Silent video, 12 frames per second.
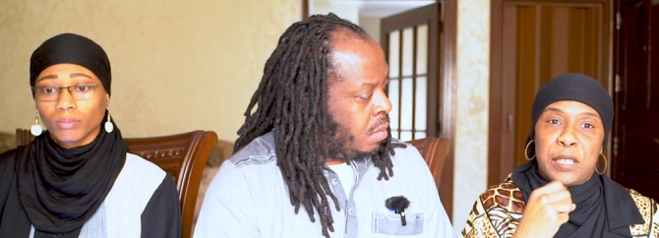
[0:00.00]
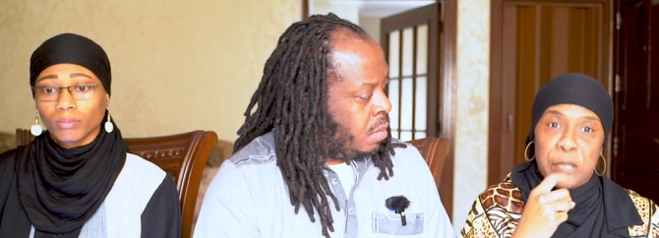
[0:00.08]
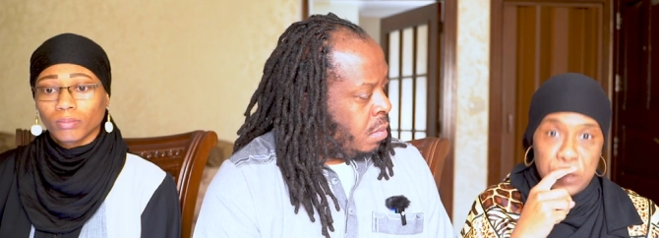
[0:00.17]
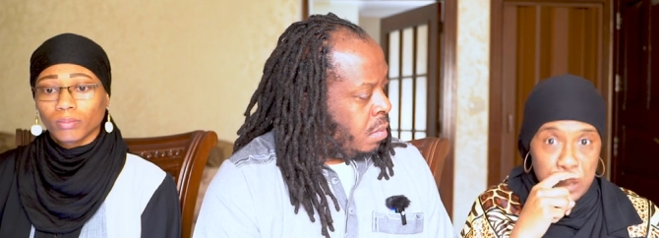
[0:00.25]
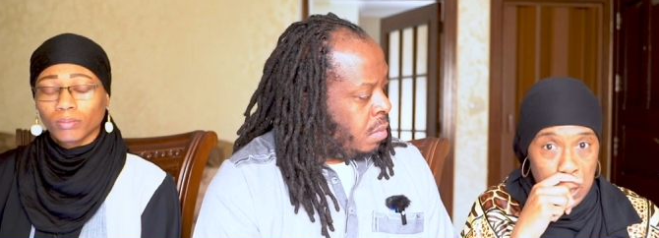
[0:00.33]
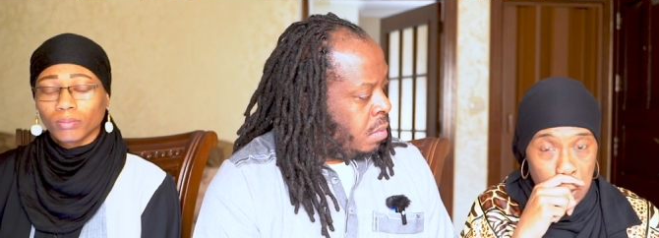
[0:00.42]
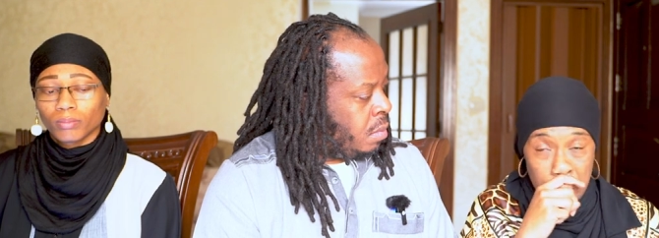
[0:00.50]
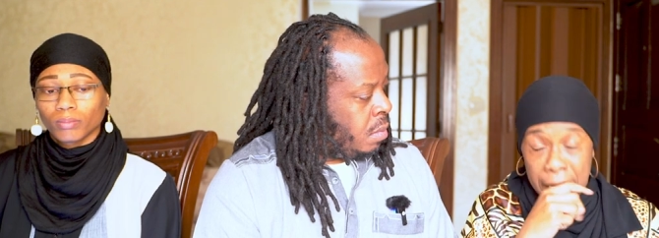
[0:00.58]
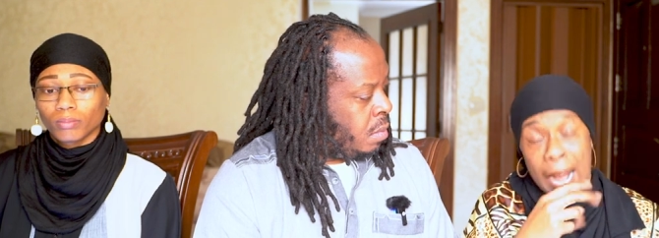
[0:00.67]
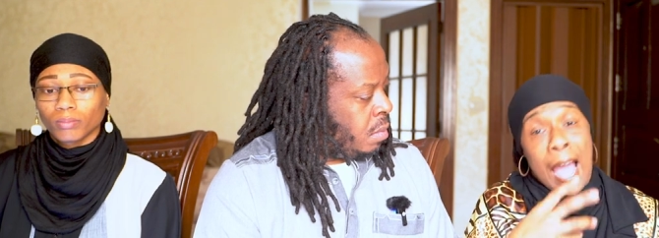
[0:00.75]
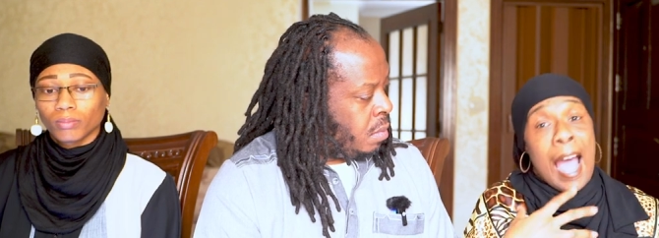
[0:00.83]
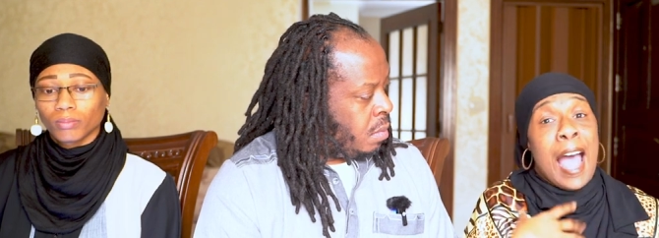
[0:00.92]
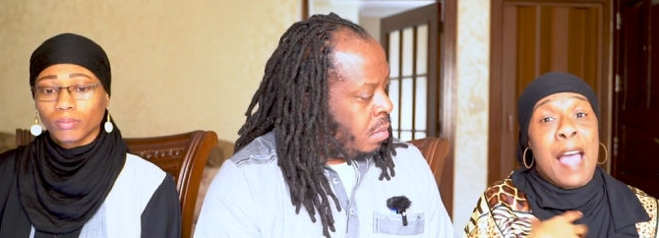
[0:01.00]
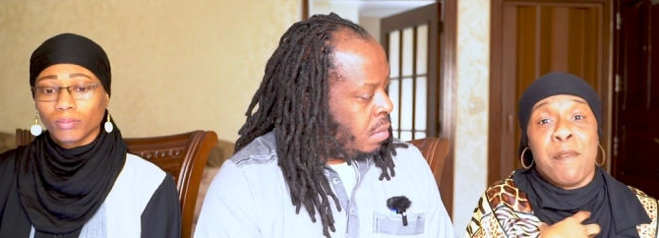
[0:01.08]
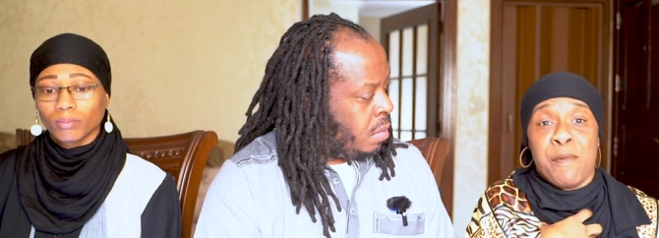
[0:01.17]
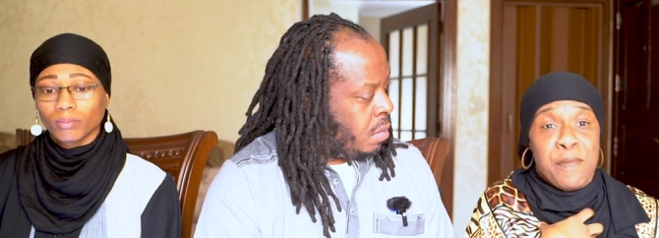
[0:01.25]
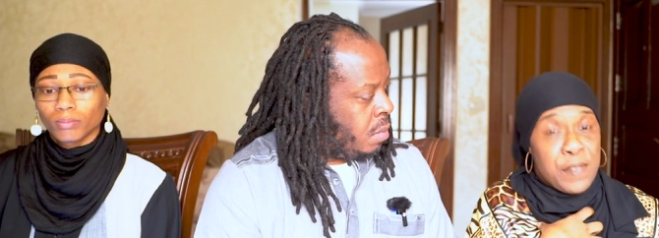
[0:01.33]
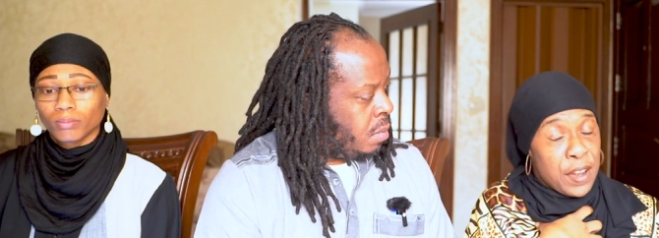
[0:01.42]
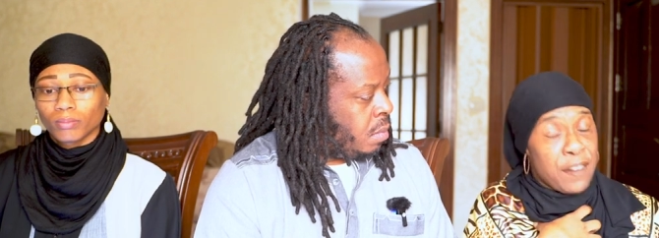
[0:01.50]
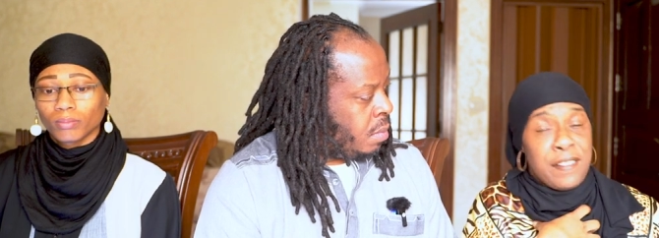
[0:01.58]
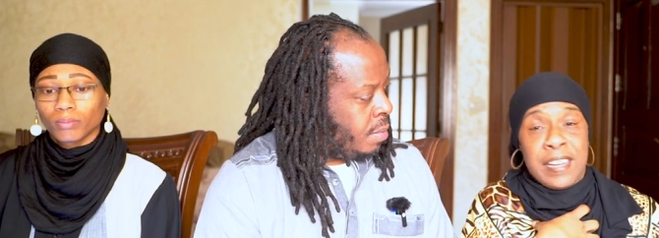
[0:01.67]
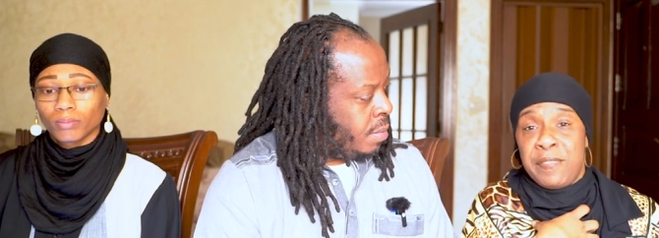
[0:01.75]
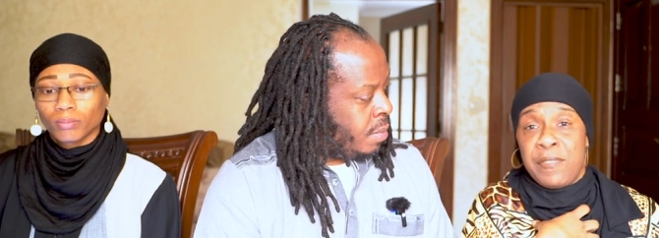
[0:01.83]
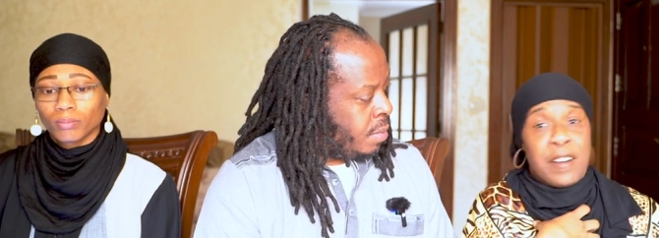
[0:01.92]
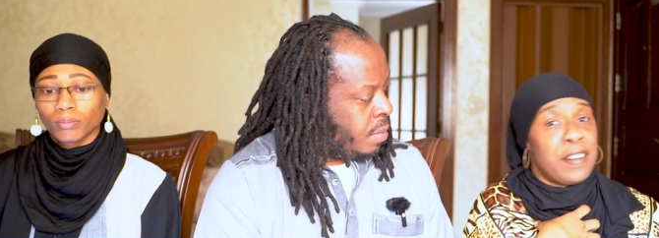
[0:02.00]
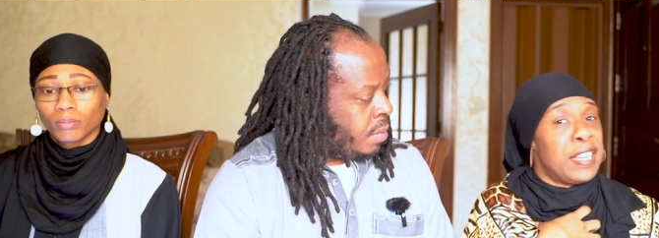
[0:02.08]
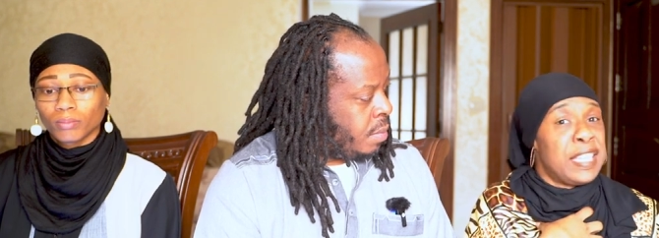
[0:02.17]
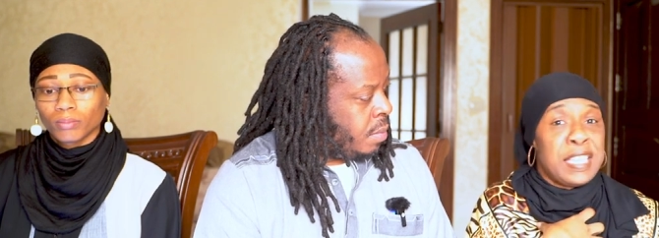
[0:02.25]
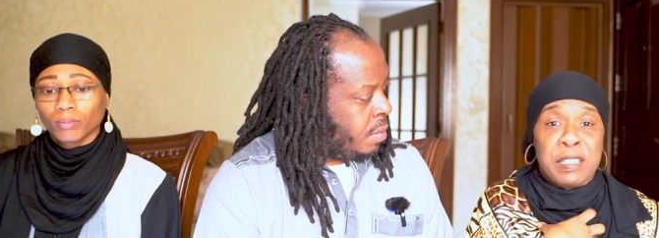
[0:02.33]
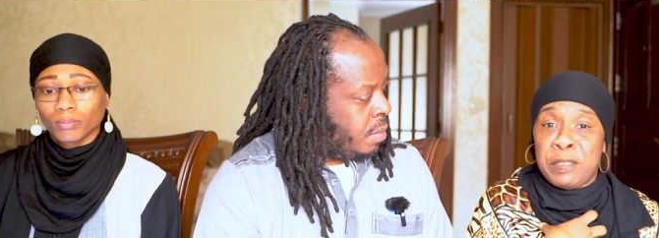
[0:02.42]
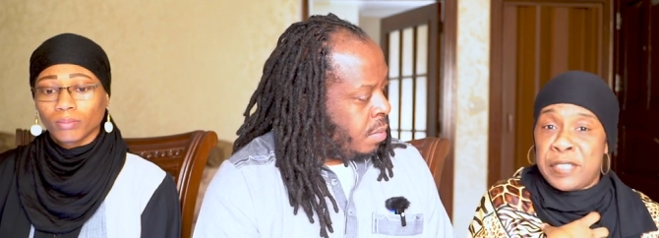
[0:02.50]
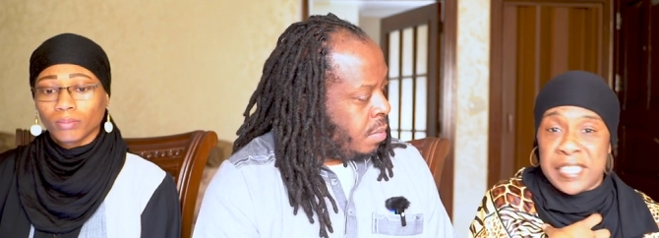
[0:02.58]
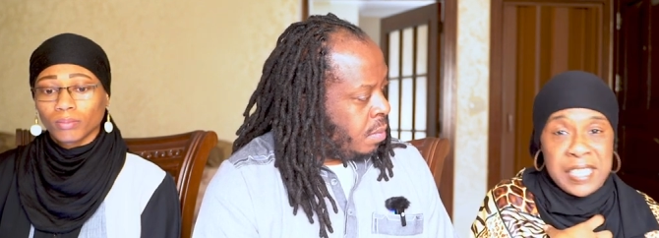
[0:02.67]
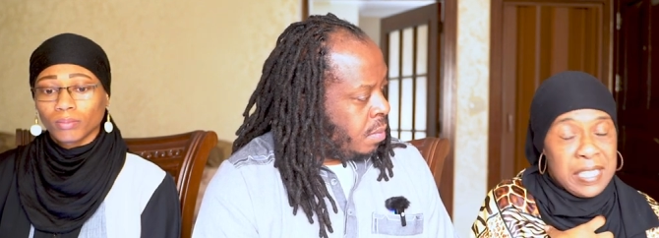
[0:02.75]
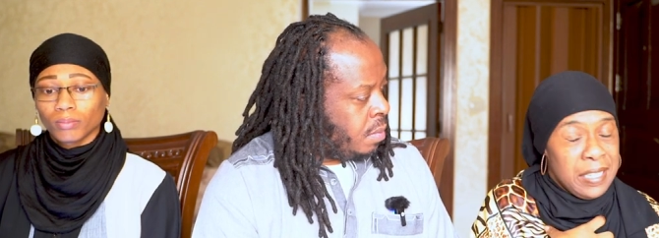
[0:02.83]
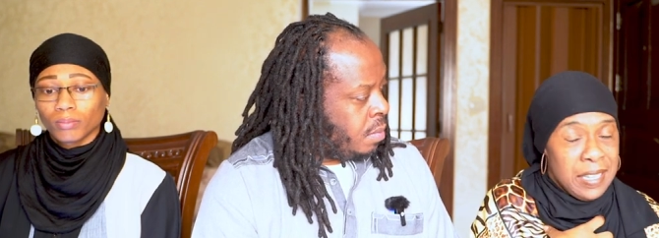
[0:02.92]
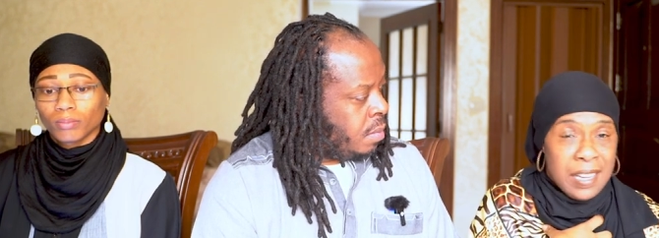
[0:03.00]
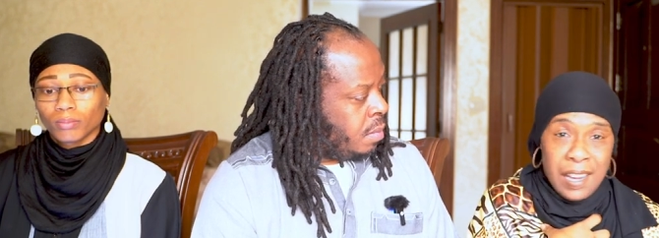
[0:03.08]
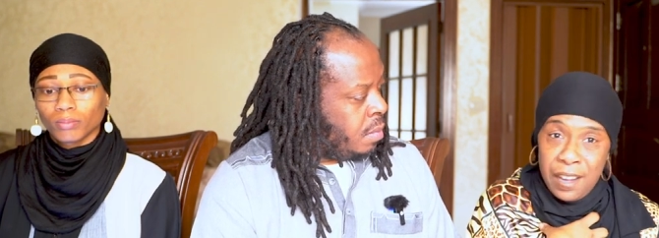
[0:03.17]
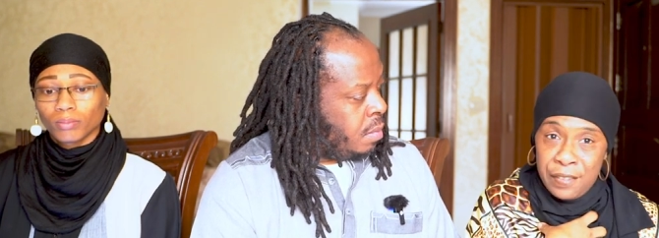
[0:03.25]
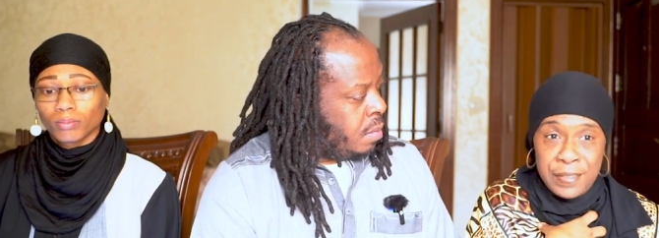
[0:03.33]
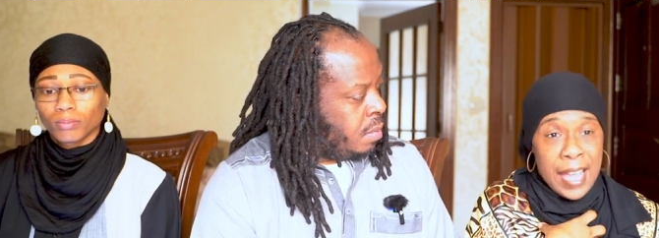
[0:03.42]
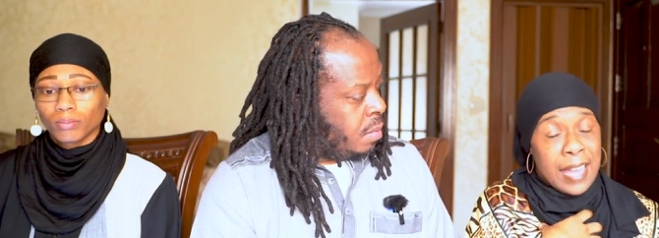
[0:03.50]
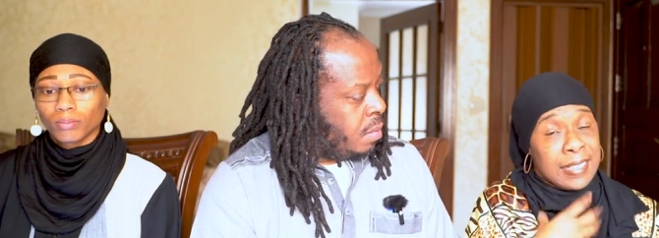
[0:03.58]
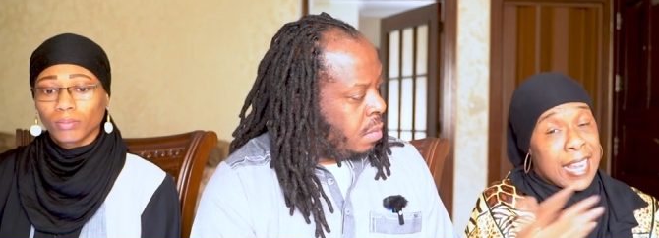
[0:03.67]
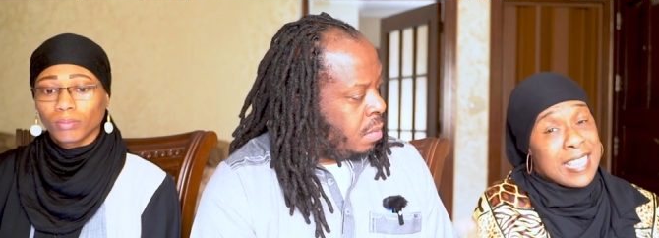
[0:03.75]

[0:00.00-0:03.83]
Speaker 1: you know, and I'm very, very guilty of that.